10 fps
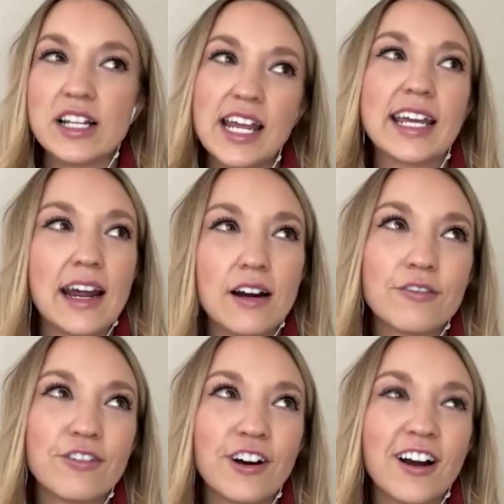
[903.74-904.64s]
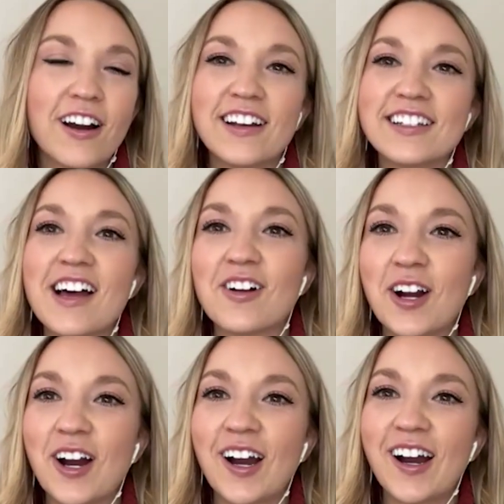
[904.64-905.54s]
to take care of her and tell
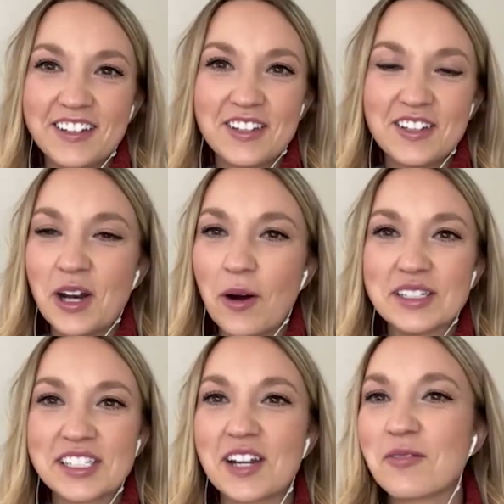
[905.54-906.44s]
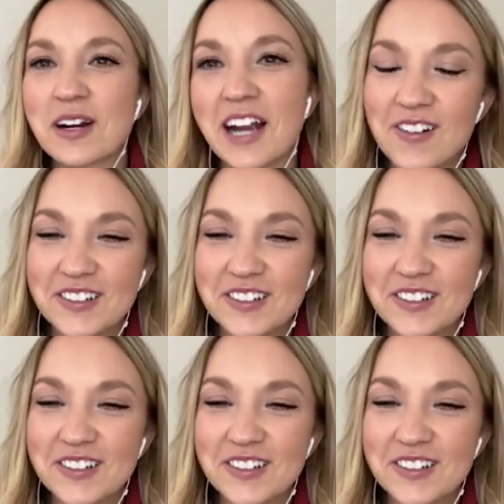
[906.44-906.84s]
her, it's going to work out.